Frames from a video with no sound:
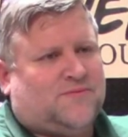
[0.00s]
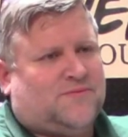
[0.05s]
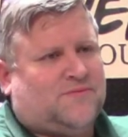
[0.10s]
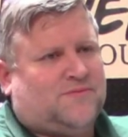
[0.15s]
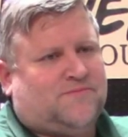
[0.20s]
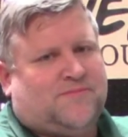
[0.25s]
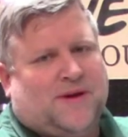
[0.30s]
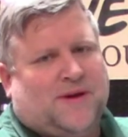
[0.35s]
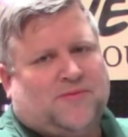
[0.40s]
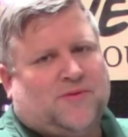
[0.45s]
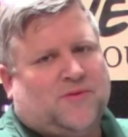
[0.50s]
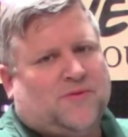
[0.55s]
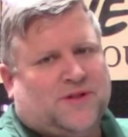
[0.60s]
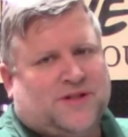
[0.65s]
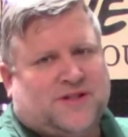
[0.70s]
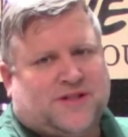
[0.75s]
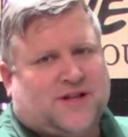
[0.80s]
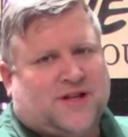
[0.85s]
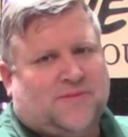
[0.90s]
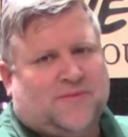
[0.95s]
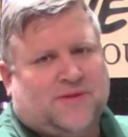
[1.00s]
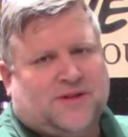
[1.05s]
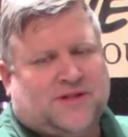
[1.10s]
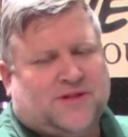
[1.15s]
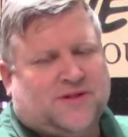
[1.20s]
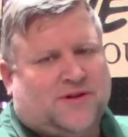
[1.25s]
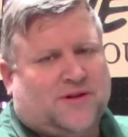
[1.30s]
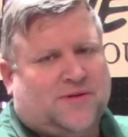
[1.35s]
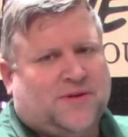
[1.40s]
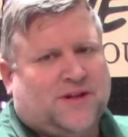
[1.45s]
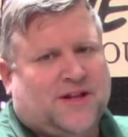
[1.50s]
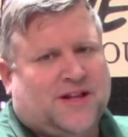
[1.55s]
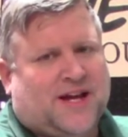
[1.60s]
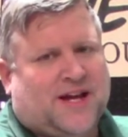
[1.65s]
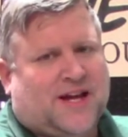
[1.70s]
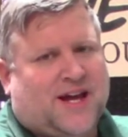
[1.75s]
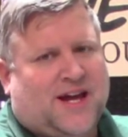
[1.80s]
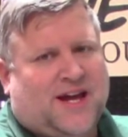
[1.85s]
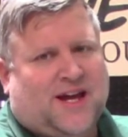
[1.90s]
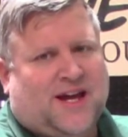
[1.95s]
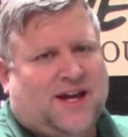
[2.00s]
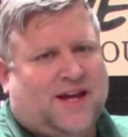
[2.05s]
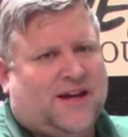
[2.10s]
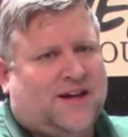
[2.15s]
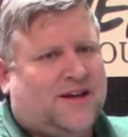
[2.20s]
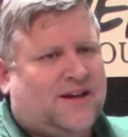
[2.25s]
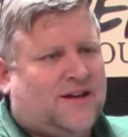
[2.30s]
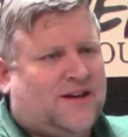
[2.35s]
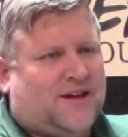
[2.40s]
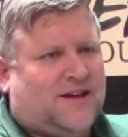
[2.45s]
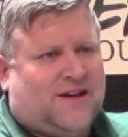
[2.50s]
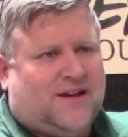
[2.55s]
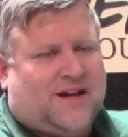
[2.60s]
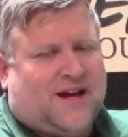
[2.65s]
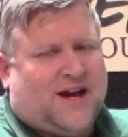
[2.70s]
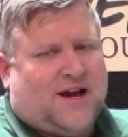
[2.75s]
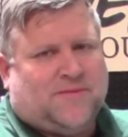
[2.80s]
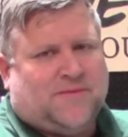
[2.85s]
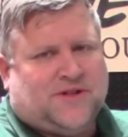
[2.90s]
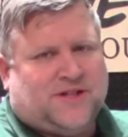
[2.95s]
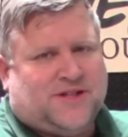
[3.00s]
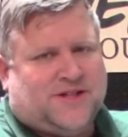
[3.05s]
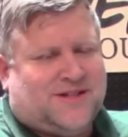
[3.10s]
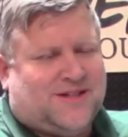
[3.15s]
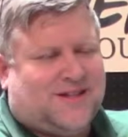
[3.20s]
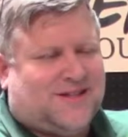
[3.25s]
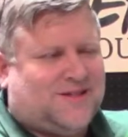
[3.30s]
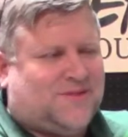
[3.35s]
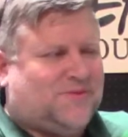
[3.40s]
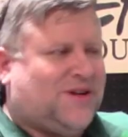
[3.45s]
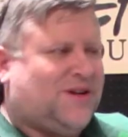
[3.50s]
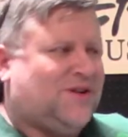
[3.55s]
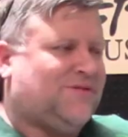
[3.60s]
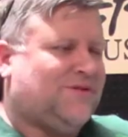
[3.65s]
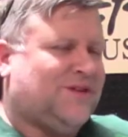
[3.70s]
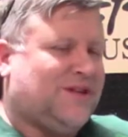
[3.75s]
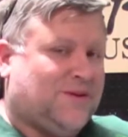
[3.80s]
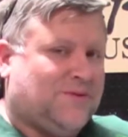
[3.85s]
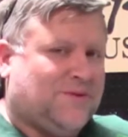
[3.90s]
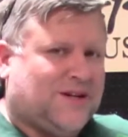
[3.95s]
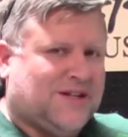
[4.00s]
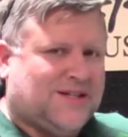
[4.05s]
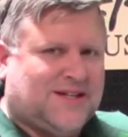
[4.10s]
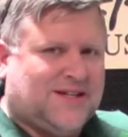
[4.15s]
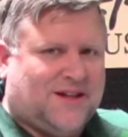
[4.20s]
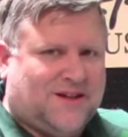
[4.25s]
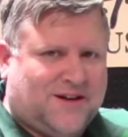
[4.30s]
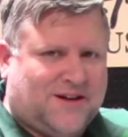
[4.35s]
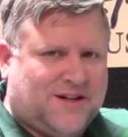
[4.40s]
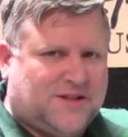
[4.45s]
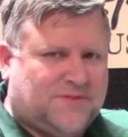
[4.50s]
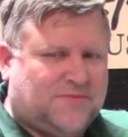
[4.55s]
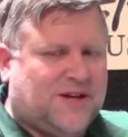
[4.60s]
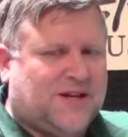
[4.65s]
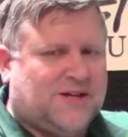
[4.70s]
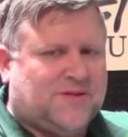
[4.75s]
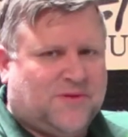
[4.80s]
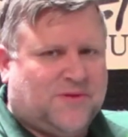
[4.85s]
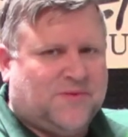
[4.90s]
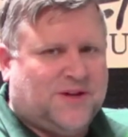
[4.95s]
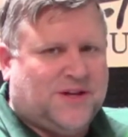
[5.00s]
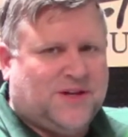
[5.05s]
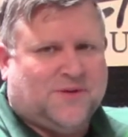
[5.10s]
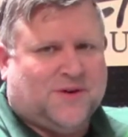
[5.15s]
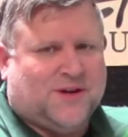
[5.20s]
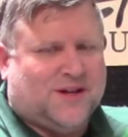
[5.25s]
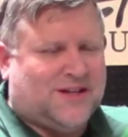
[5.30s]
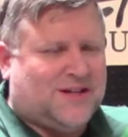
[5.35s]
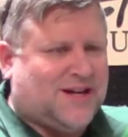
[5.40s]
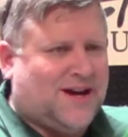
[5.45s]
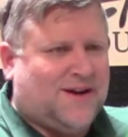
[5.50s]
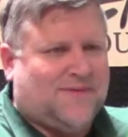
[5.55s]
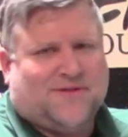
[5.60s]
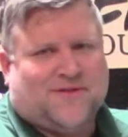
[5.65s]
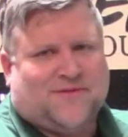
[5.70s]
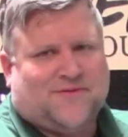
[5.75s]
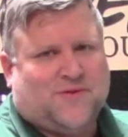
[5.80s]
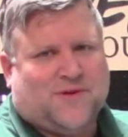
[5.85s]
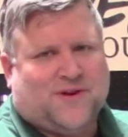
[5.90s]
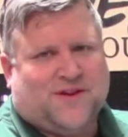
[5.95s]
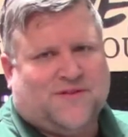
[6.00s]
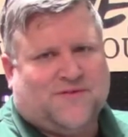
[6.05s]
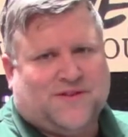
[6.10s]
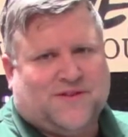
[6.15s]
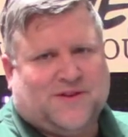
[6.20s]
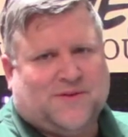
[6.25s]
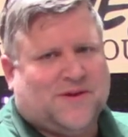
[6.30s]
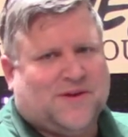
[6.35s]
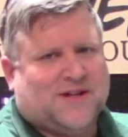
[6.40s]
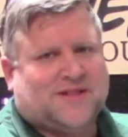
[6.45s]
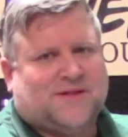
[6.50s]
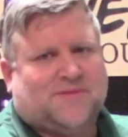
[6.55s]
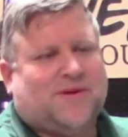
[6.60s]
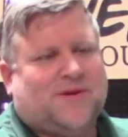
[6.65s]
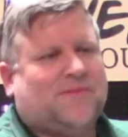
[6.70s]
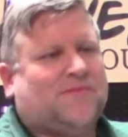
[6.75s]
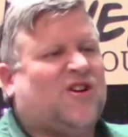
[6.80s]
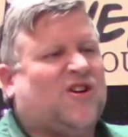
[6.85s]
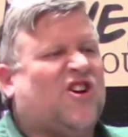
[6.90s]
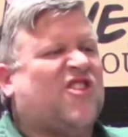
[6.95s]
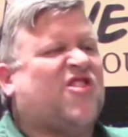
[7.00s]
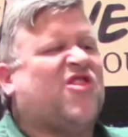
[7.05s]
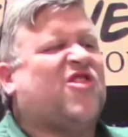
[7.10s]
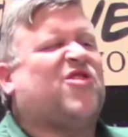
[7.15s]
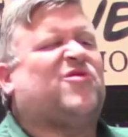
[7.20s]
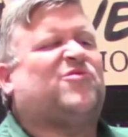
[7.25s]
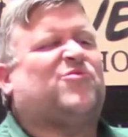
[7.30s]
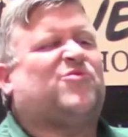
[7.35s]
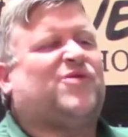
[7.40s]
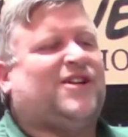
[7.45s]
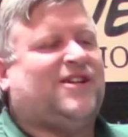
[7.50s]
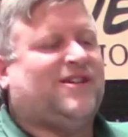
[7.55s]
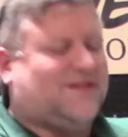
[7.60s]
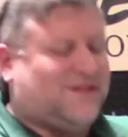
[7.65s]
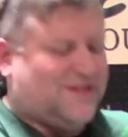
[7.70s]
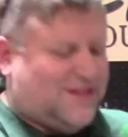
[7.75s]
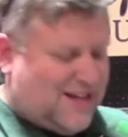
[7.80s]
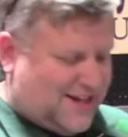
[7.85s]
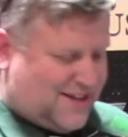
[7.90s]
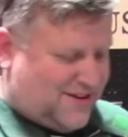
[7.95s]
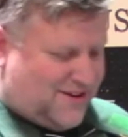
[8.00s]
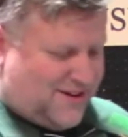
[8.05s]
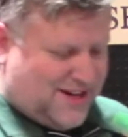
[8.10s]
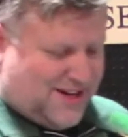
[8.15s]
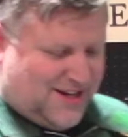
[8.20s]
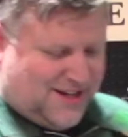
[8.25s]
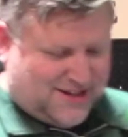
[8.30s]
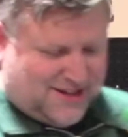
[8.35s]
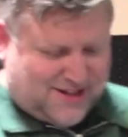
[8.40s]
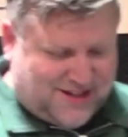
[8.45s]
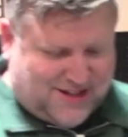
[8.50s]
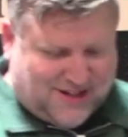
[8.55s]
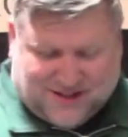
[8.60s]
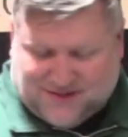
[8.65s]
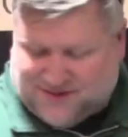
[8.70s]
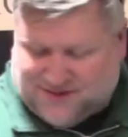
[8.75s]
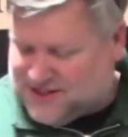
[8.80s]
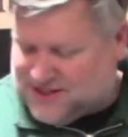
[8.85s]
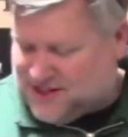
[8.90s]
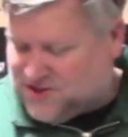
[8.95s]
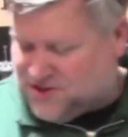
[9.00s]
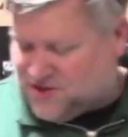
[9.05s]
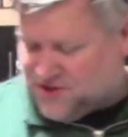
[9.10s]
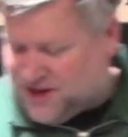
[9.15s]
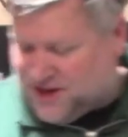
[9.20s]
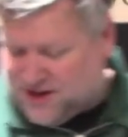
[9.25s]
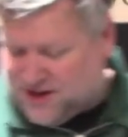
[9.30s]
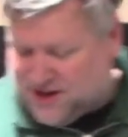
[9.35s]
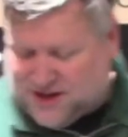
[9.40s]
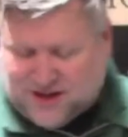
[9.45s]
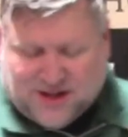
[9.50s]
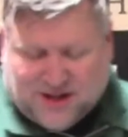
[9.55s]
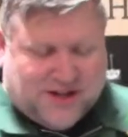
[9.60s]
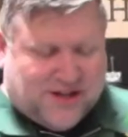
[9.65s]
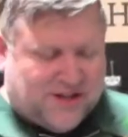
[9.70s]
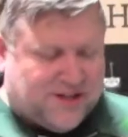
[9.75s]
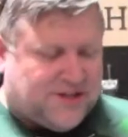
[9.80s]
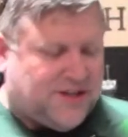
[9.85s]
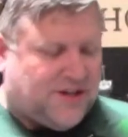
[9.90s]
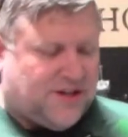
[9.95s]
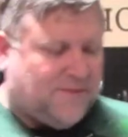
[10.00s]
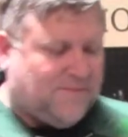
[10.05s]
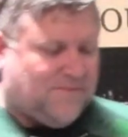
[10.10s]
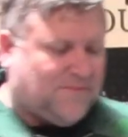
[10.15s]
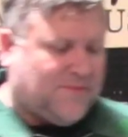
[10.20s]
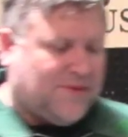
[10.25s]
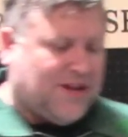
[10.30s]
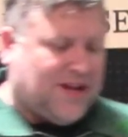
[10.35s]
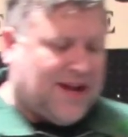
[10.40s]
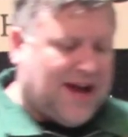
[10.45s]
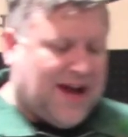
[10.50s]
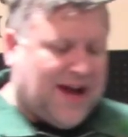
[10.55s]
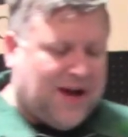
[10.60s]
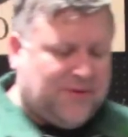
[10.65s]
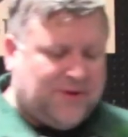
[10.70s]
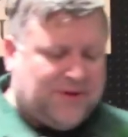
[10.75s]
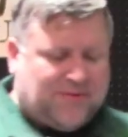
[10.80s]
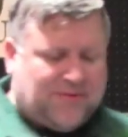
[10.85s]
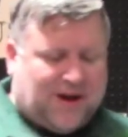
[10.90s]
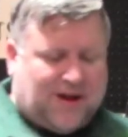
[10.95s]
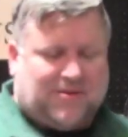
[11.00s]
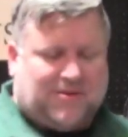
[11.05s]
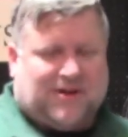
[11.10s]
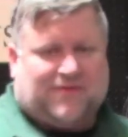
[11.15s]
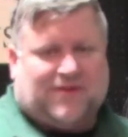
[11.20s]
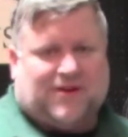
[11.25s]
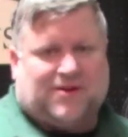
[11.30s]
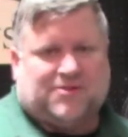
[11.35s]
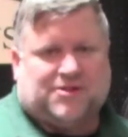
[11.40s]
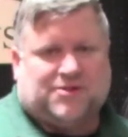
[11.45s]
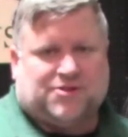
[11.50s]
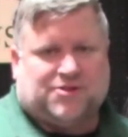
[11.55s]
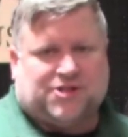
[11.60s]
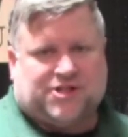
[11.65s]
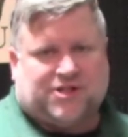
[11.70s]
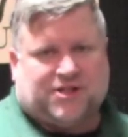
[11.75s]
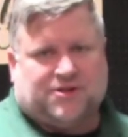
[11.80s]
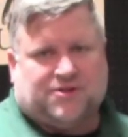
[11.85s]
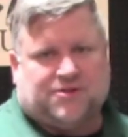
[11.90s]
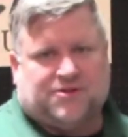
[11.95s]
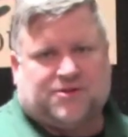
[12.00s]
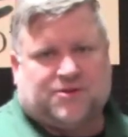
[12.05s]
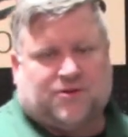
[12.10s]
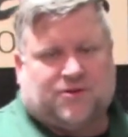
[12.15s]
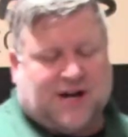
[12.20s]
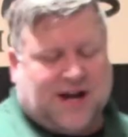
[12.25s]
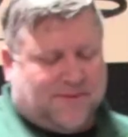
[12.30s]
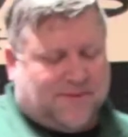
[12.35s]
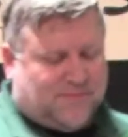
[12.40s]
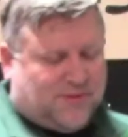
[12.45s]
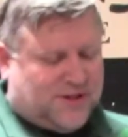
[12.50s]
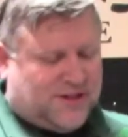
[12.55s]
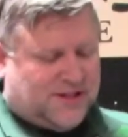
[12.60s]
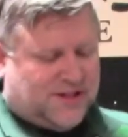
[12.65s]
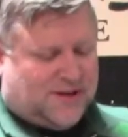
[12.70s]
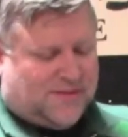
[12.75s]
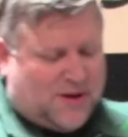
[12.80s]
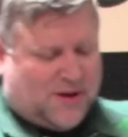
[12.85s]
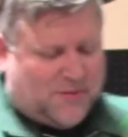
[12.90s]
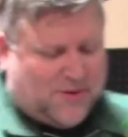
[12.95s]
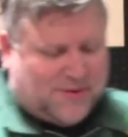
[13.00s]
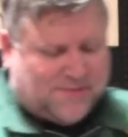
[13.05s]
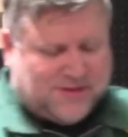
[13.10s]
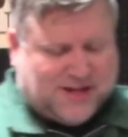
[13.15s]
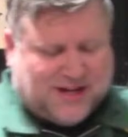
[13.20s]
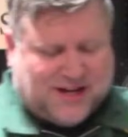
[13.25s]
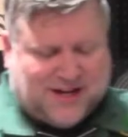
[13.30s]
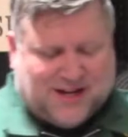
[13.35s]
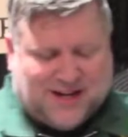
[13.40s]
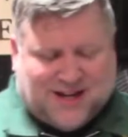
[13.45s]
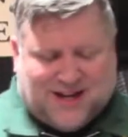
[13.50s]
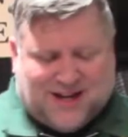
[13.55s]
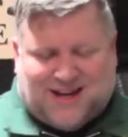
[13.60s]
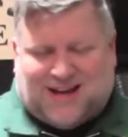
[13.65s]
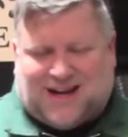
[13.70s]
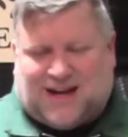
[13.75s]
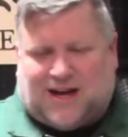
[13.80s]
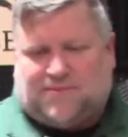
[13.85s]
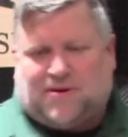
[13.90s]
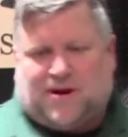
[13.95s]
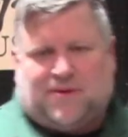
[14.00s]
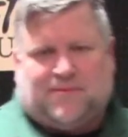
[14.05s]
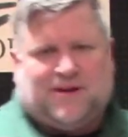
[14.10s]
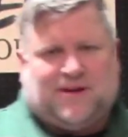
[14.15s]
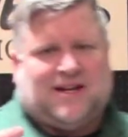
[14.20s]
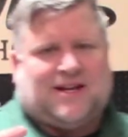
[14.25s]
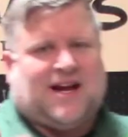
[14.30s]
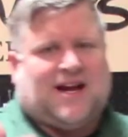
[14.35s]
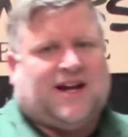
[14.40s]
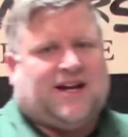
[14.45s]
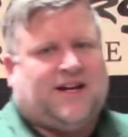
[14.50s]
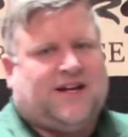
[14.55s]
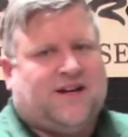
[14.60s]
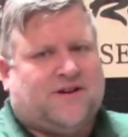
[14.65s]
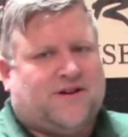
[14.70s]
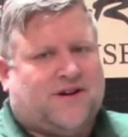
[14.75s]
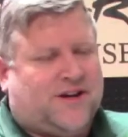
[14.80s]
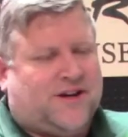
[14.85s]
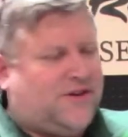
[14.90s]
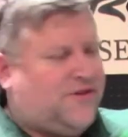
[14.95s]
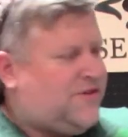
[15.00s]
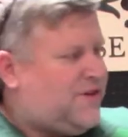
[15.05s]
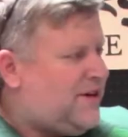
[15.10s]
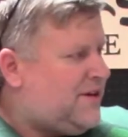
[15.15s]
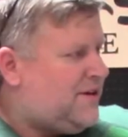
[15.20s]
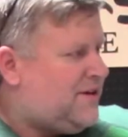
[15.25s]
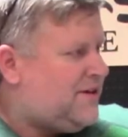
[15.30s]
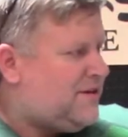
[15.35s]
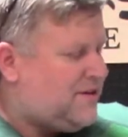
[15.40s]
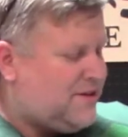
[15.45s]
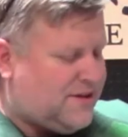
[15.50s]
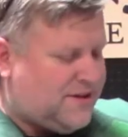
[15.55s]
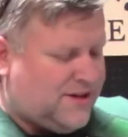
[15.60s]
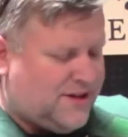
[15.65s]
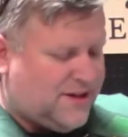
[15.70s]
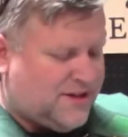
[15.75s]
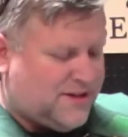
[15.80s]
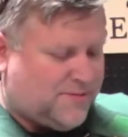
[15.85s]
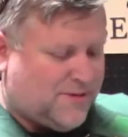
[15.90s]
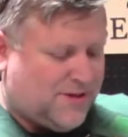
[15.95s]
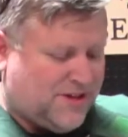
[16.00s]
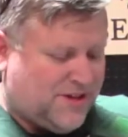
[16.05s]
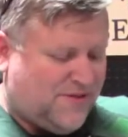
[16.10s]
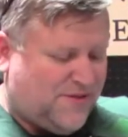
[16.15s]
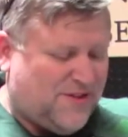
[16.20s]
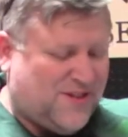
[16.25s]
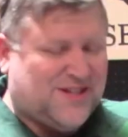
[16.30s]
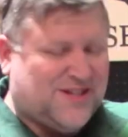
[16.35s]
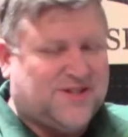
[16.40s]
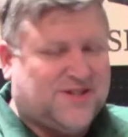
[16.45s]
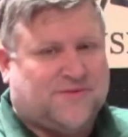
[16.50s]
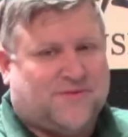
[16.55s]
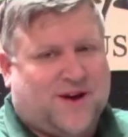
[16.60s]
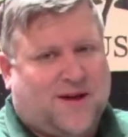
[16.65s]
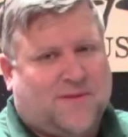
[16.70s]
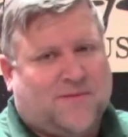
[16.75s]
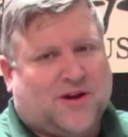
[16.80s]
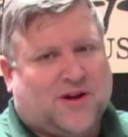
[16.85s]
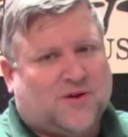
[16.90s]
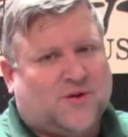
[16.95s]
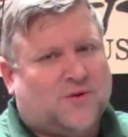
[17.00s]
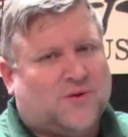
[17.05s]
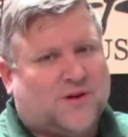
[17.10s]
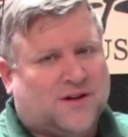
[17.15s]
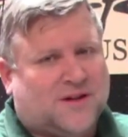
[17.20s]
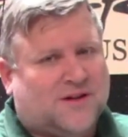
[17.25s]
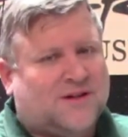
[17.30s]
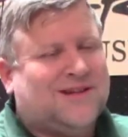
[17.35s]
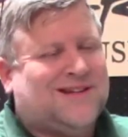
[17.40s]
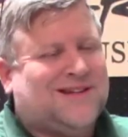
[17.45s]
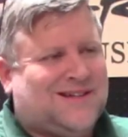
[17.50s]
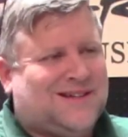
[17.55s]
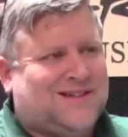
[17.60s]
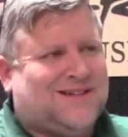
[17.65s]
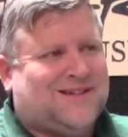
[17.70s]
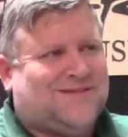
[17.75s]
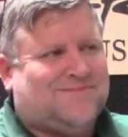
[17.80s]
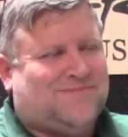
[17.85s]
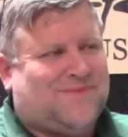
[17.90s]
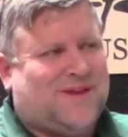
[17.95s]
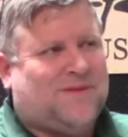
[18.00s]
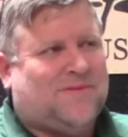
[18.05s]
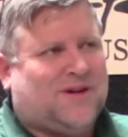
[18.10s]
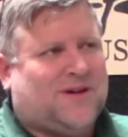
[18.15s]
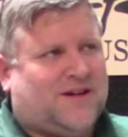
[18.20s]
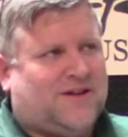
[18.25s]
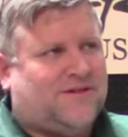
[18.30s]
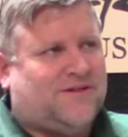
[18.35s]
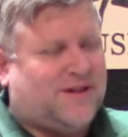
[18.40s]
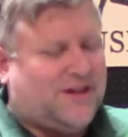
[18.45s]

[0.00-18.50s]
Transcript: People will just come in the store and be like, hey, how much is this? And we don't really want to sell our displays, but we do all the time for $40 and $50, and people are thrilled like they're getting the deal of a century. So I would probably, if I was doing shows or put this on my website, I'd probably be at 90 or 100, especially for the ceramic core, maybe 100.